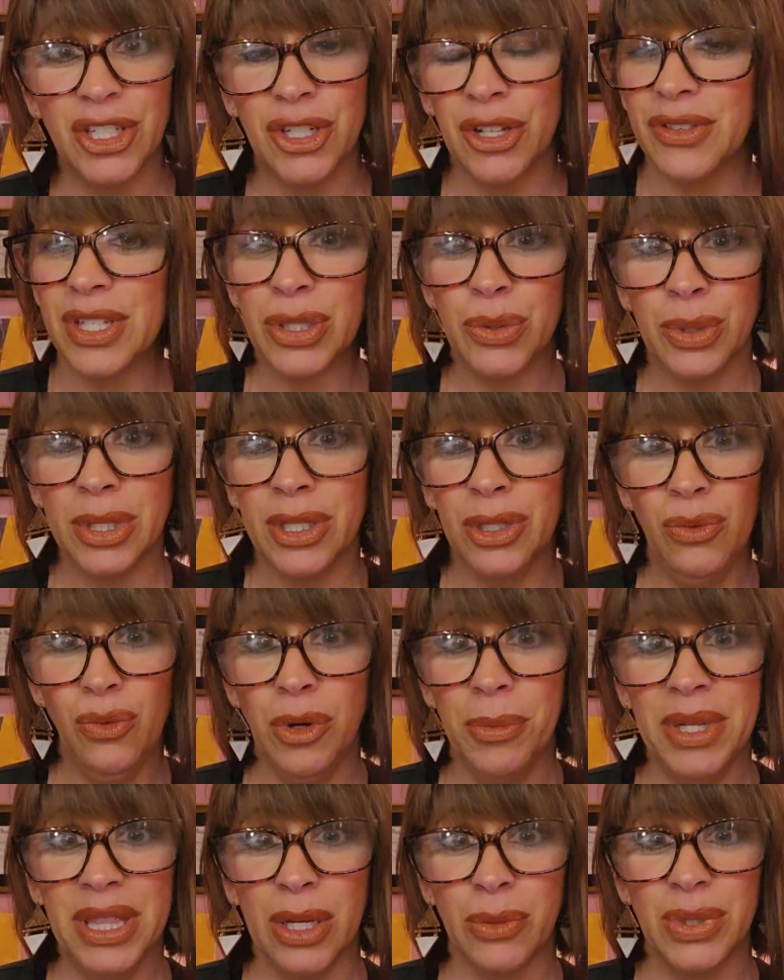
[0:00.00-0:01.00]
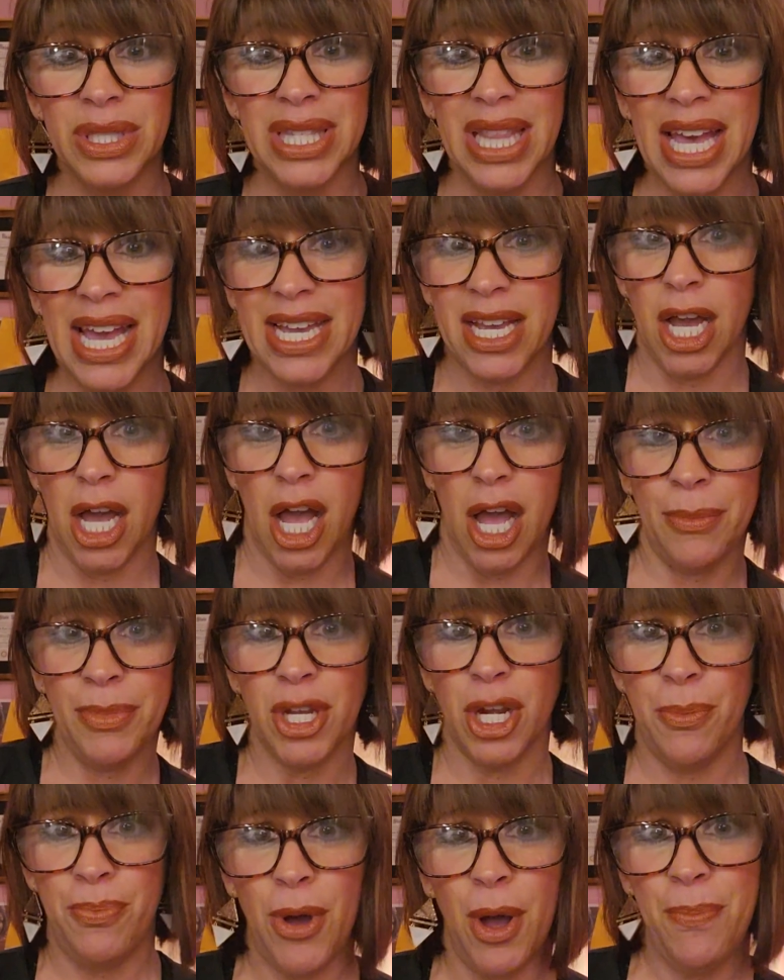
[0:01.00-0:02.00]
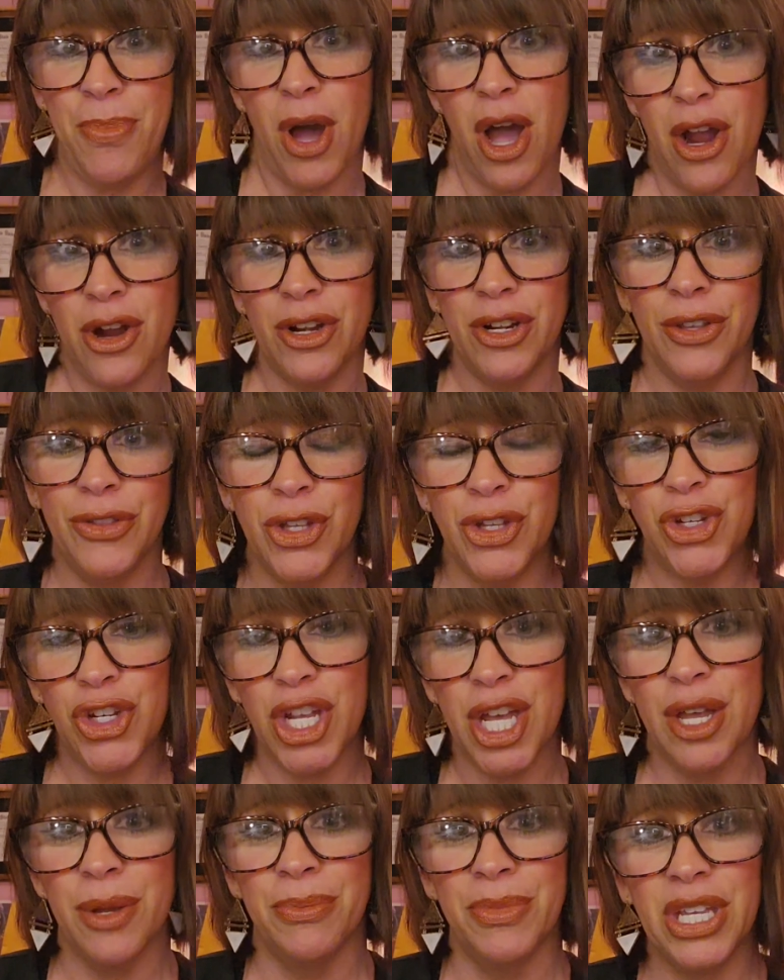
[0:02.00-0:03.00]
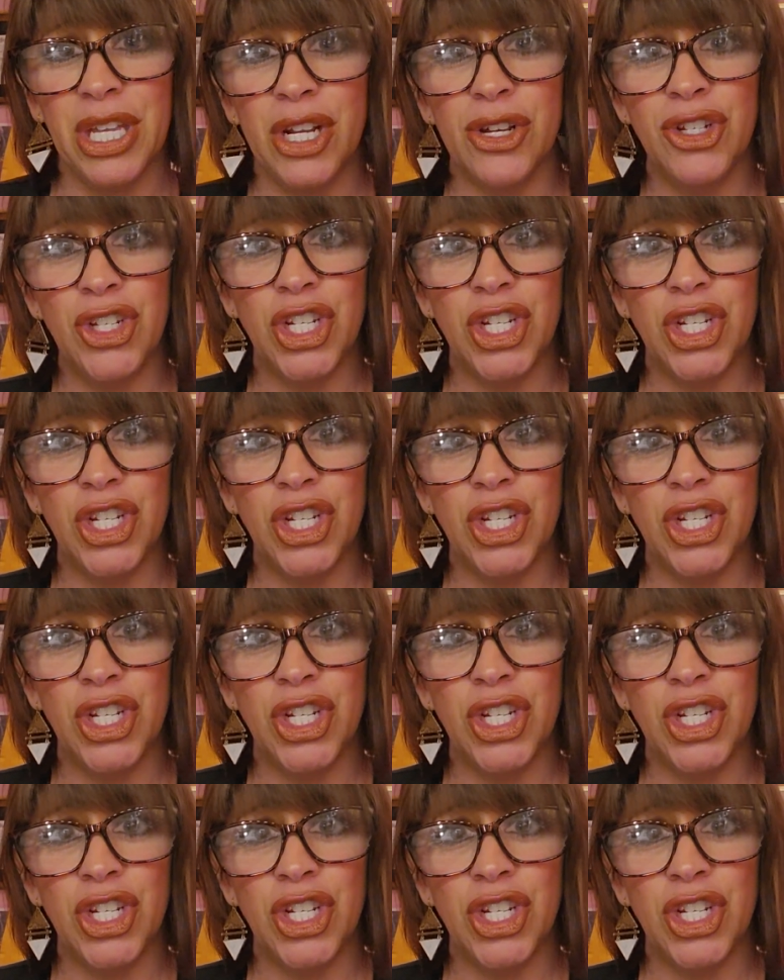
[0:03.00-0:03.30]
This wasn't a woman that was like, I'm going to pump iron in the gym.